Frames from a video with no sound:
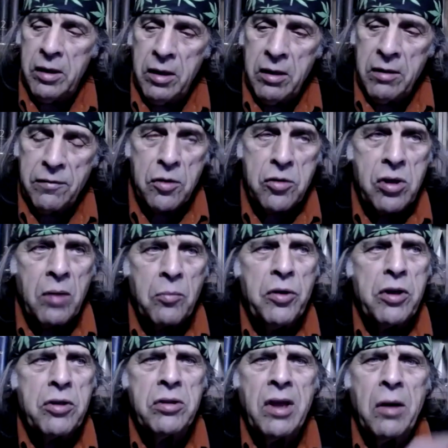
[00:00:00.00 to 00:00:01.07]
for some
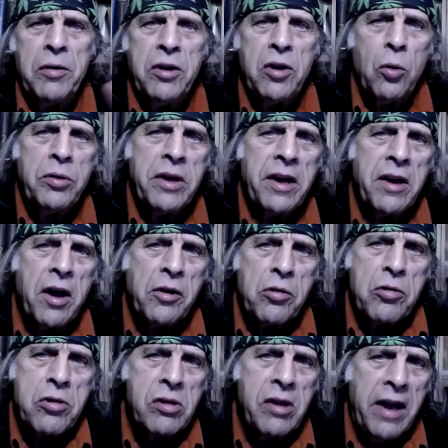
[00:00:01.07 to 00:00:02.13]
reason that we don't yet
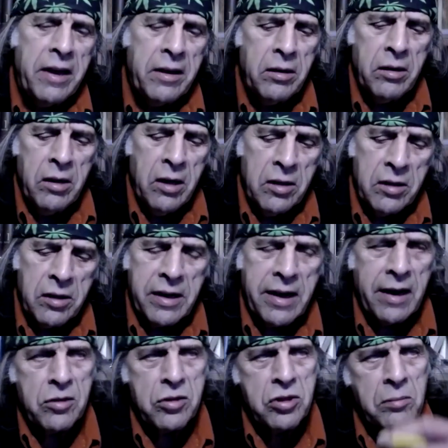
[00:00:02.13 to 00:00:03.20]
understand, the
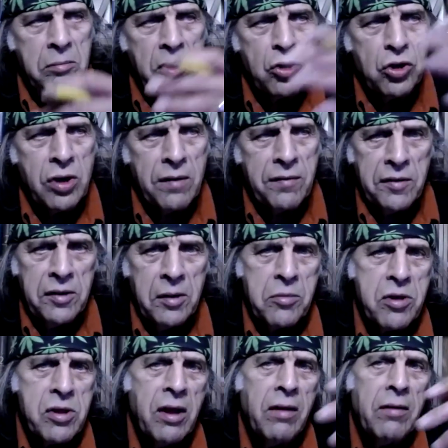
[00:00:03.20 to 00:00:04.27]
cards seem to shuffle
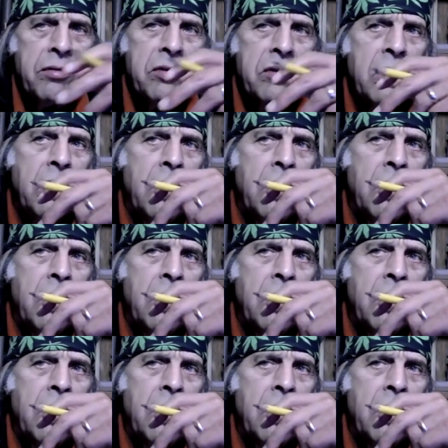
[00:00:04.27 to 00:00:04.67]
themselves,